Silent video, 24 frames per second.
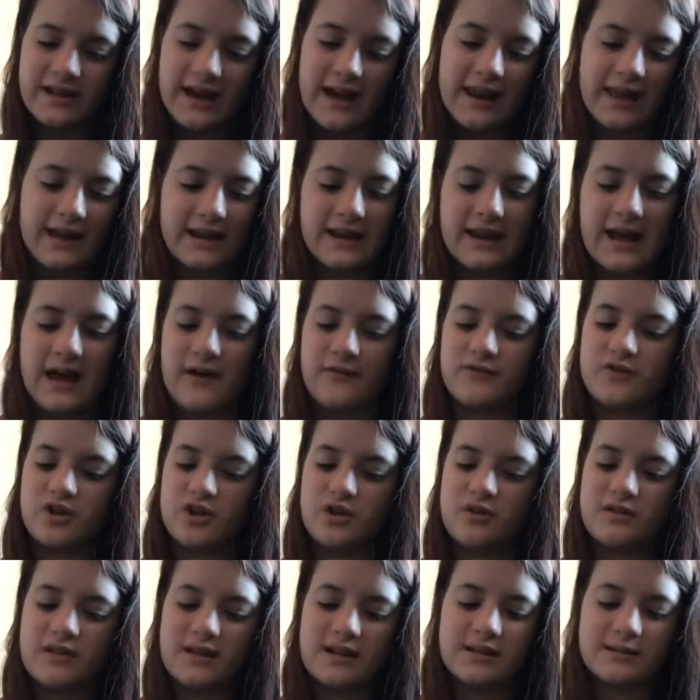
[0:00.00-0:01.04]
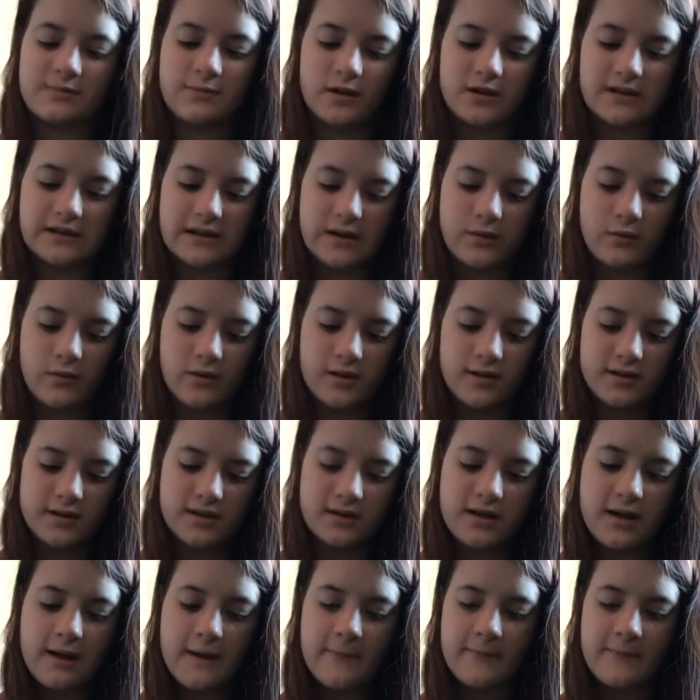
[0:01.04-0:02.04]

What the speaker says: and it can have 2 things plugged in at once.